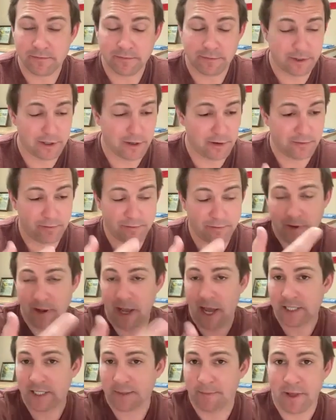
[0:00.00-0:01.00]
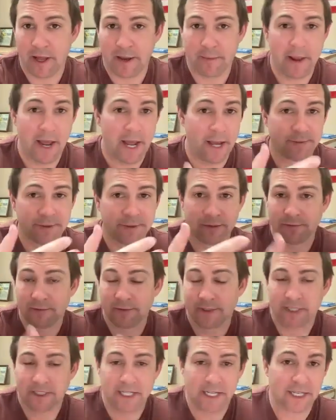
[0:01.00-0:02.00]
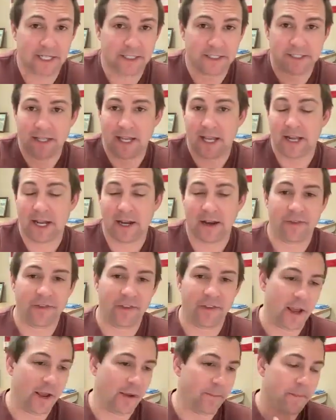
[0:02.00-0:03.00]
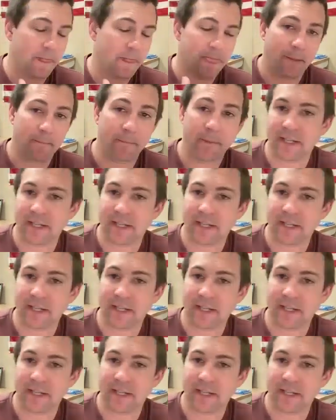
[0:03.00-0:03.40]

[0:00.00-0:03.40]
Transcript: So as applied maps, receipts, that kind of thing,